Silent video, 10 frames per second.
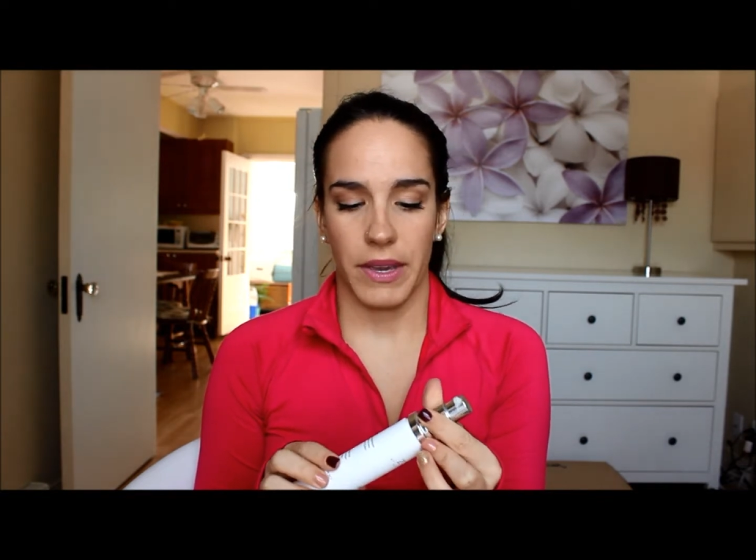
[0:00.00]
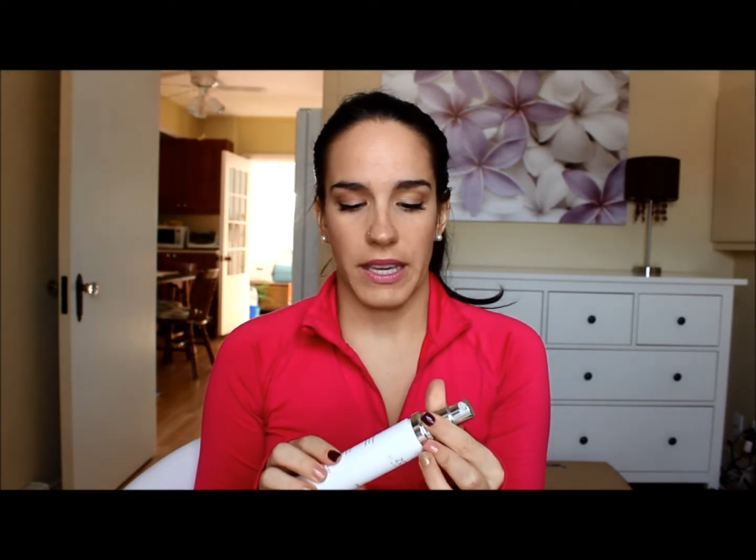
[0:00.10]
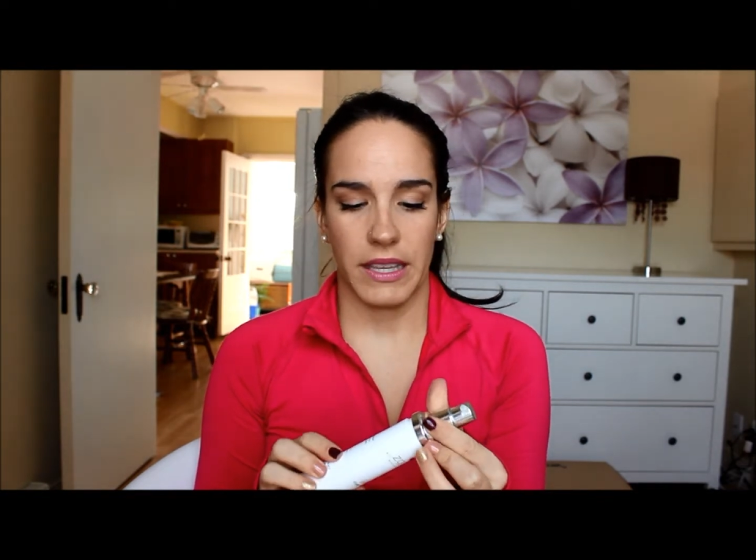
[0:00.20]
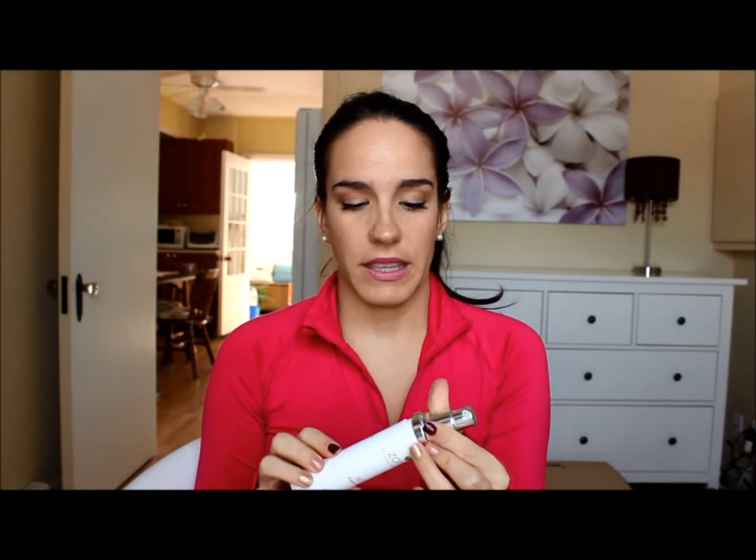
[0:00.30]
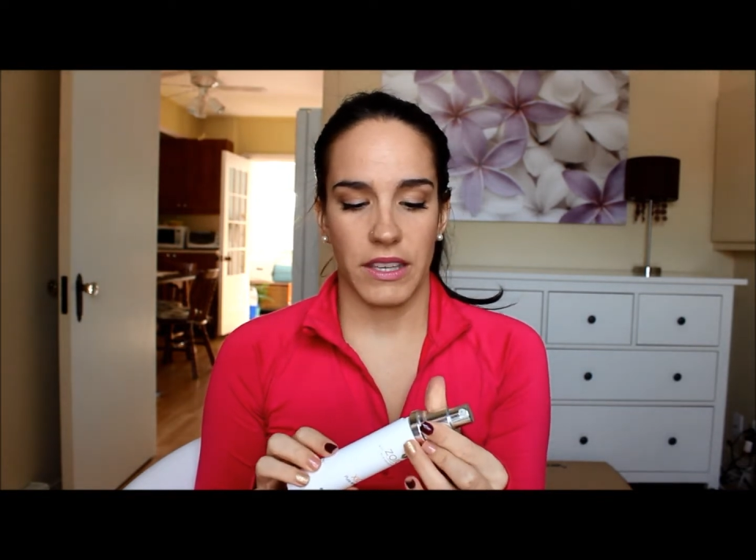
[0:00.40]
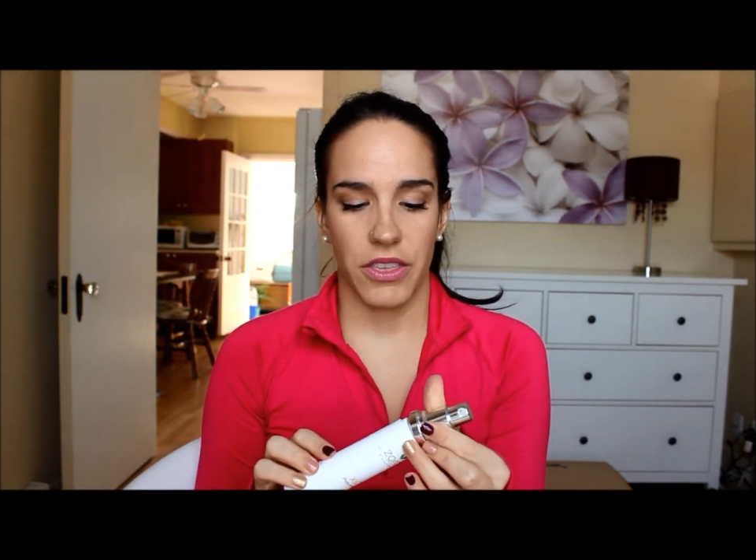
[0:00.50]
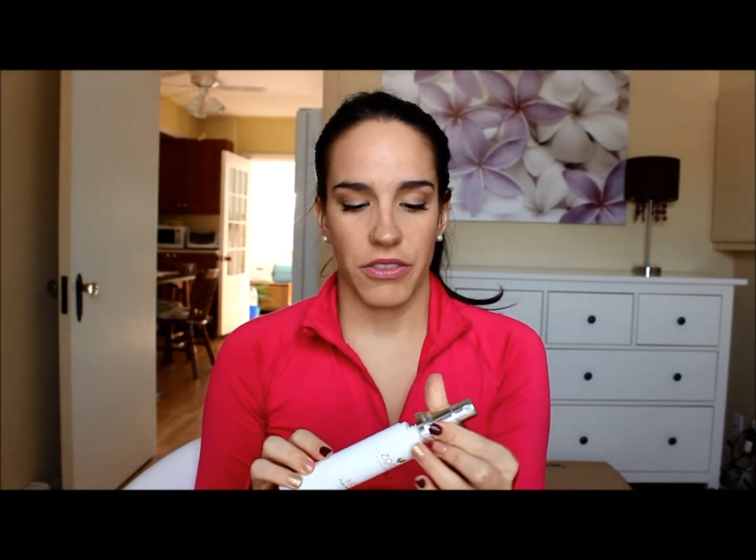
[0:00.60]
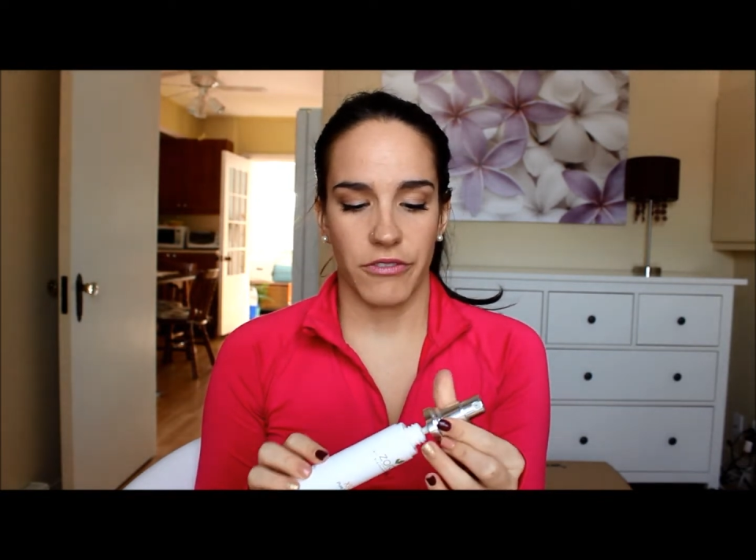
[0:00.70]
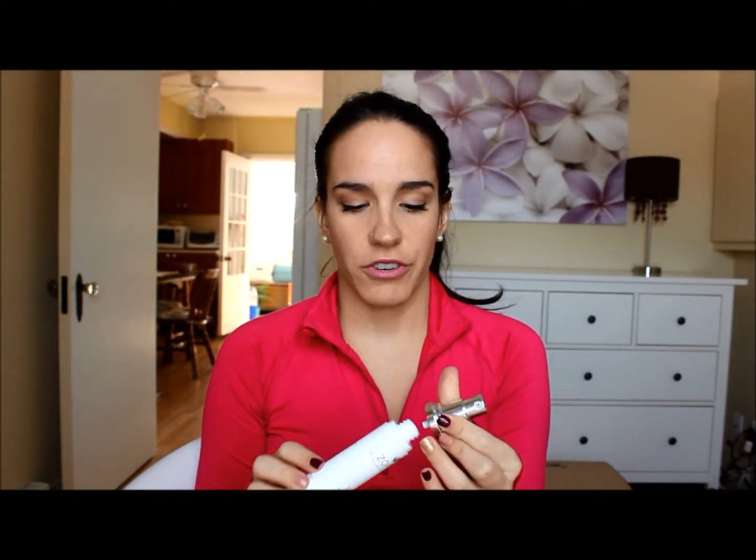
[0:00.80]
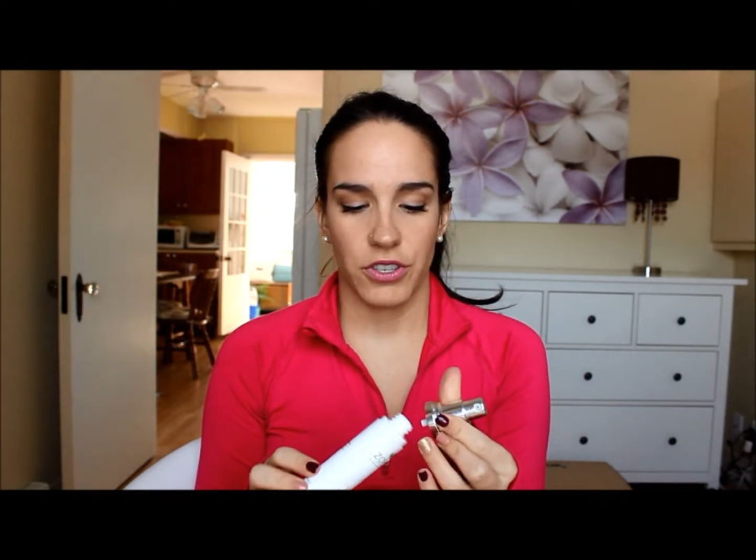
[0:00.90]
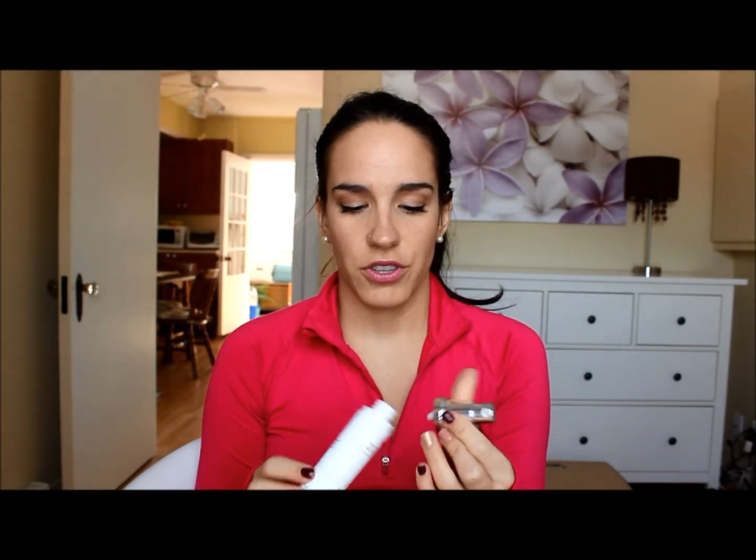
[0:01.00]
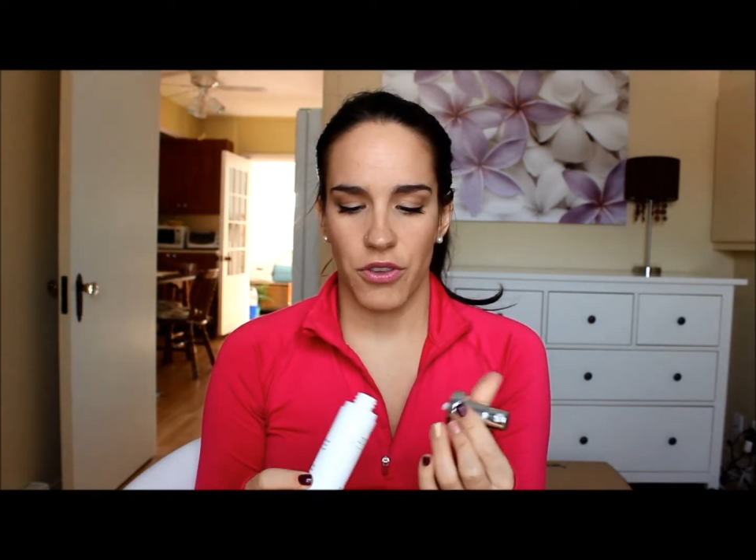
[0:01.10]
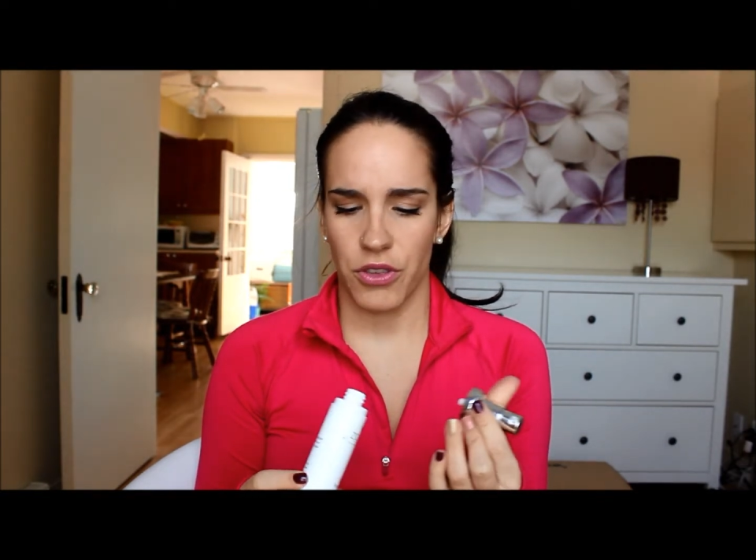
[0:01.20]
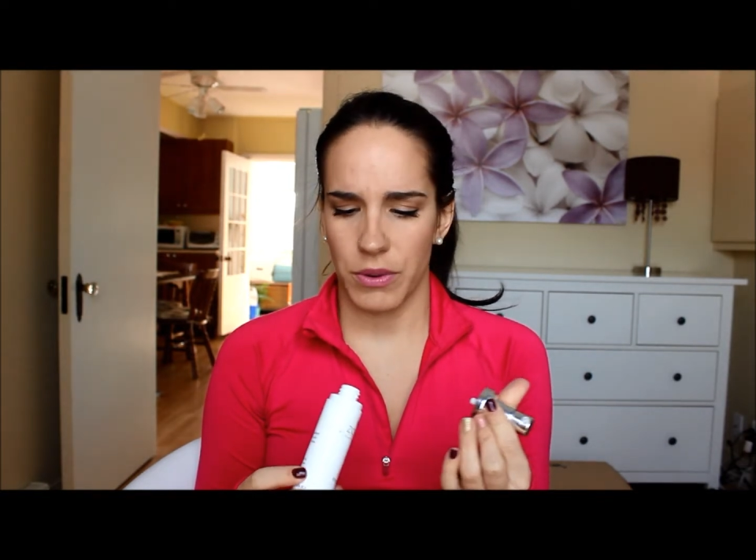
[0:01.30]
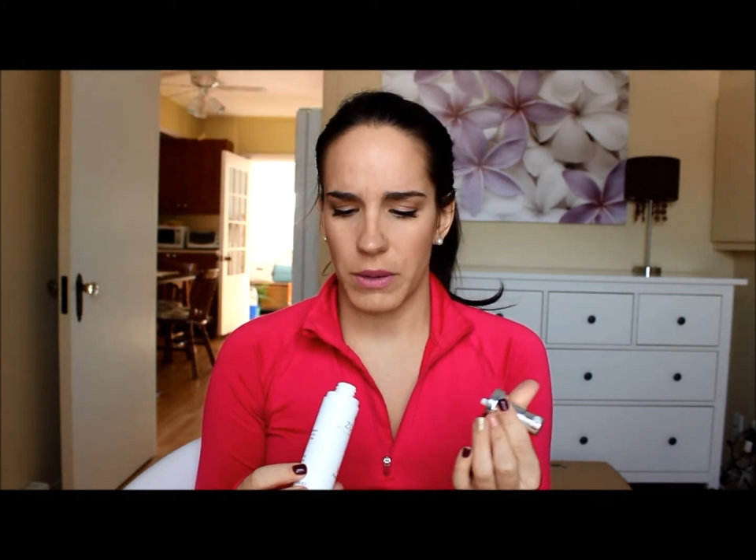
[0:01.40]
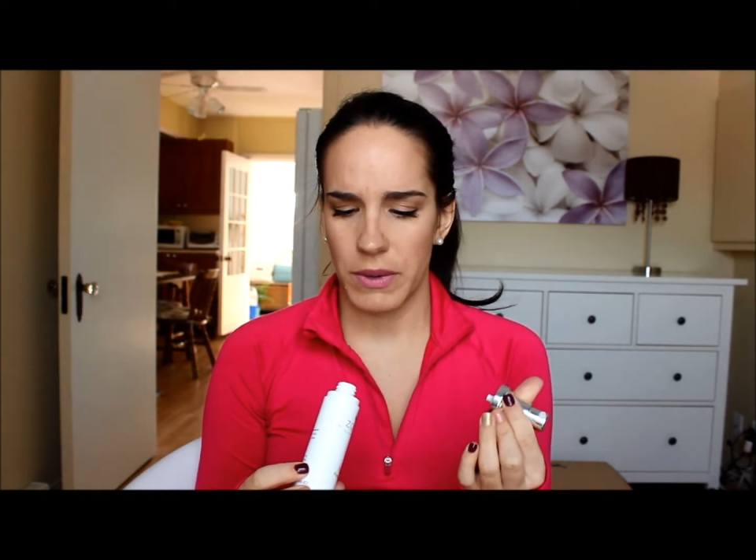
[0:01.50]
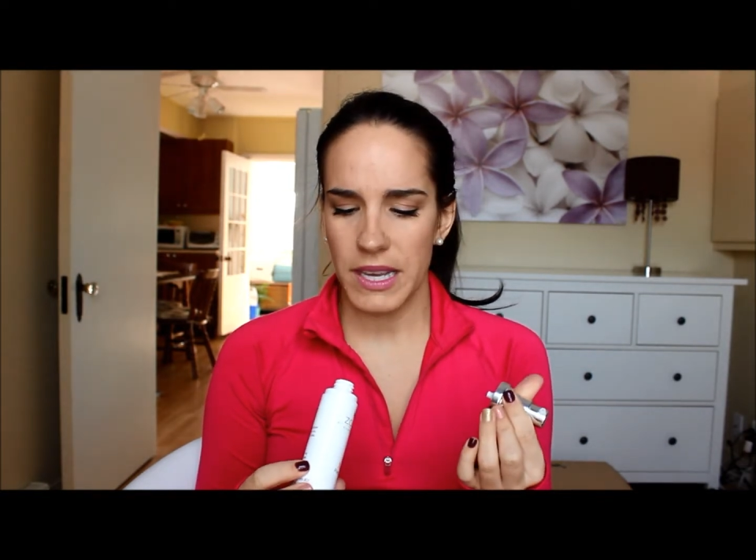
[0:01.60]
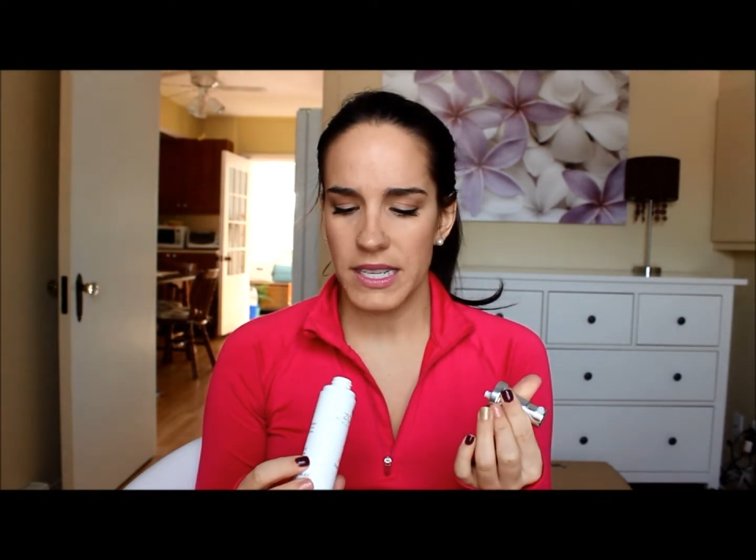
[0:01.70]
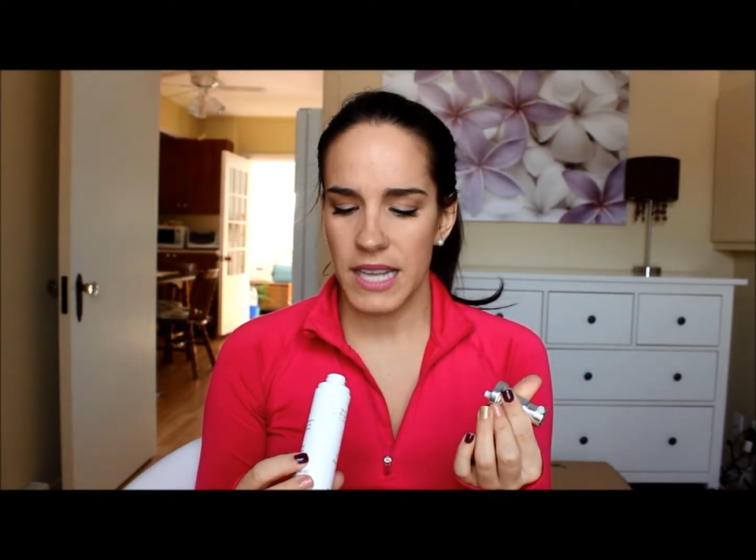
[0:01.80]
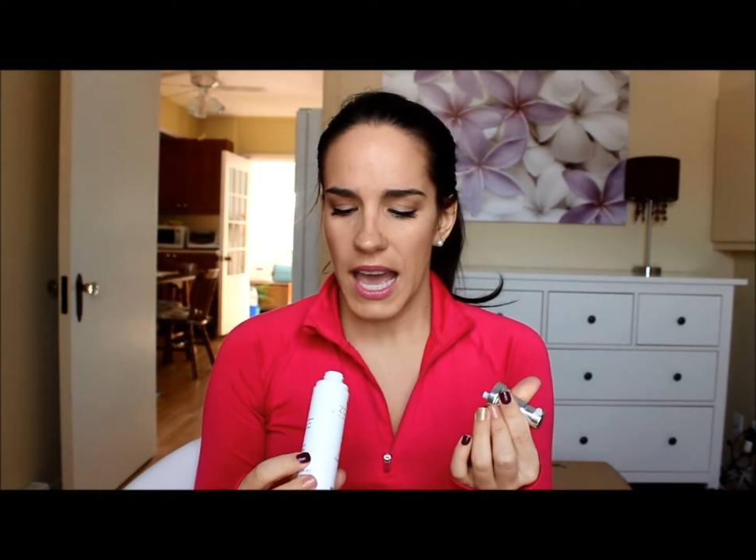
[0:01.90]
in the first 3
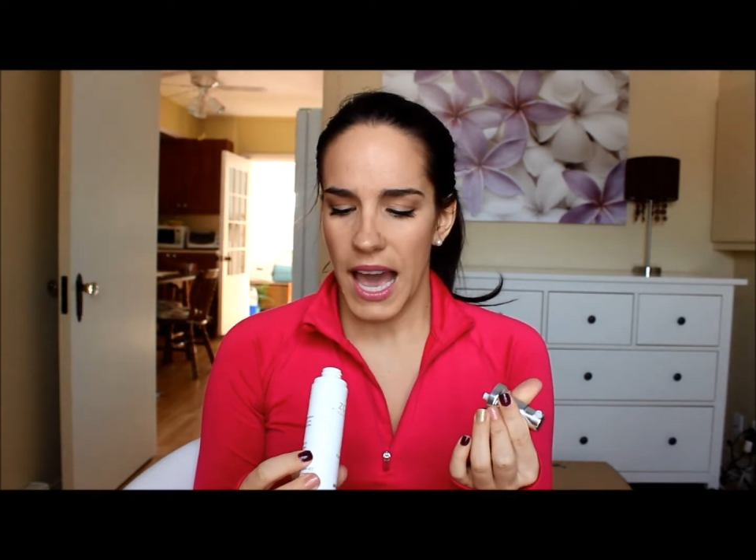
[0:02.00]
weeks.